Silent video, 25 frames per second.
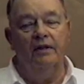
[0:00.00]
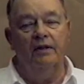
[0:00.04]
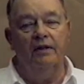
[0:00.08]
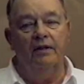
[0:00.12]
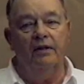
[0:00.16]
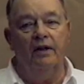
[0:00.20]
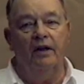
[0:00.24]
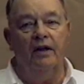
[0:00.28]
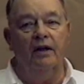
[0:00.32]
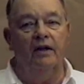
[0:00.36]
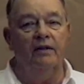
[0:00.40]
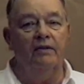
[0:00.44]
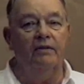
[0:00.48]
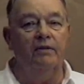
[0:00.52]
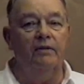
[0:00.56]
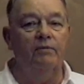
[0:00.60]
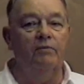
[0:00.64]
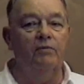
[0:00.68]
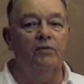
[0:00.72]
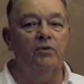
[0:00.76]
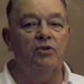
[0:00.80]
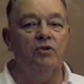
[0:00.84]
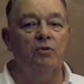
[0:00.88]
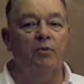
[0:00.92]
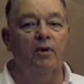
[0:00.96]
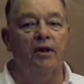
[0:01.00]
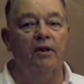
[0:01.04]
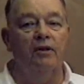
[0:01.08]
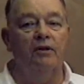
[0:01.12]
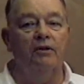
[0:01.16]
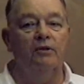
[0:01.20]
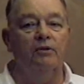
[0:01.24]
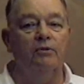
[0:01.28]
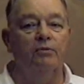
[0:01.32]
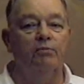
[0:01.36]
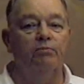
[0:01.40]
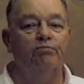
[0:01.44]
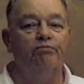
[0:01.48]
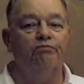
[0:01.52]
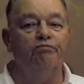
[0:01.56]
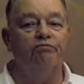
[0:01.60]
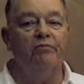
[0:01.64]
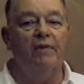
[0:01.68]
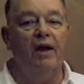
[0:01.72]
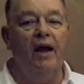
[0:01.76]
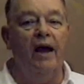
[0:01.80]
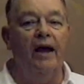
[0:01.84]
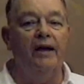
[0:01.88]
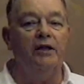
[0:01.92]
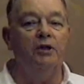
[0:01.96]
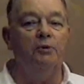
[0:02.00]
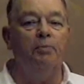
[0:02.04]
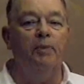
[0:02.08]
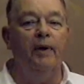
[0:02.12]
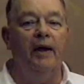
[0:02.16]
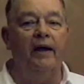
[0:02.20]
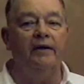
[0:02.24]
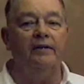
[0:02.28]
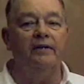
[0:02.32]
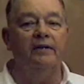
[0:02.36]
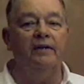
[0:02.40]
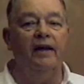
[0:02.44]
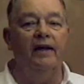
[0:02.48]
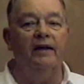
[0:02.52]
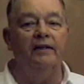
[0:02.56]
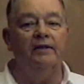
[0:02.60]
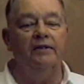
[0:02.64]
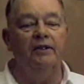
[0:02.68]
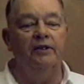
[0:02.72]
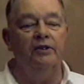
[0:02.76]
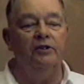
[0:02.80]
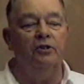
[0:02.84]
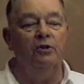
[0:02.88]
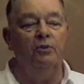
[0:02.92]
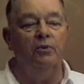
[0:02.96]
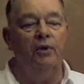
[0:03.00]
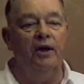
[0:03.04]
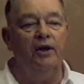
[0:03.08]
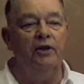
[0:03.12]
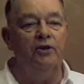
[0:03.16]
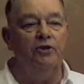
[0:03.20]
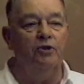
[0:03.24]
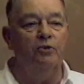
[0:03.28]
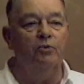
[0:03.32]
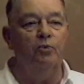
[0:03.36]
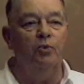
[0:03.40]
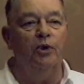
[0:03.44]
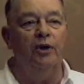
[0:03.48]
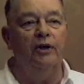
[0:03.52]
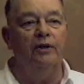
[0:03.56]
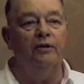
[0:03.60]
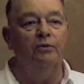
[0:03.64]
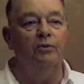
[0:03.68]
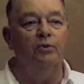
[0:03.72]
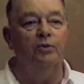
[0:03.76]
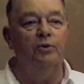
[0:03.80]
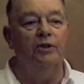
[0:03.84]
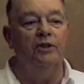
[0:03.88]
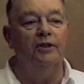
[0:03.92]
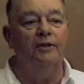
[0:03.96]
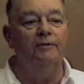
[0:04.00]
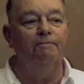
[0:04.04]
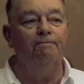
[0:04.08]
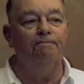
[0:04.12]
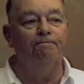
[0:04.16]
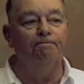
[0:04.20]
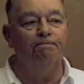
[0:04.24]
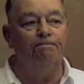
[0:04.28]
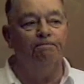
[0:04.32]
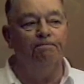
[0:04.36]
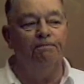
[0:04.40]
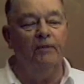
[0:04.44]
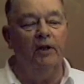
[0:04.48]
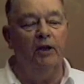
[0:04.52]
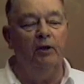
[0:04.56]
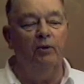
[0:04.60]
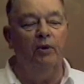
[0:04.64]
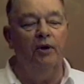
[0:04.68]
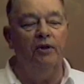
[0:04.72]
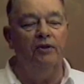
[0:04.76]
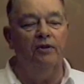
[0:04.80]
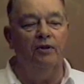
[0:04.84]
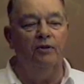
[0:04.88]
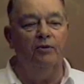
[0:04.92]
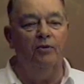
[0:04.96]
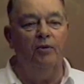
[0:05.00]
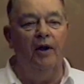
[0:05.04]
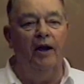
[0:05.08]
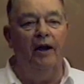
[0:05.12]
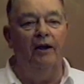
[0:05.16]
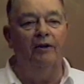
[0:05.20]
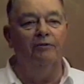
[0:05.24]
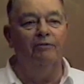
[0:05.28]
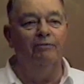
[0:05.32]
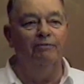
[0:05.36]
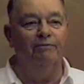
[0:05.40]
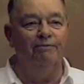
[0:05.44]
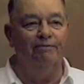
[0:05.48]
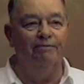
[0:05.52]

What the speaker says: There are some other aspects of that situation where he wasn't around.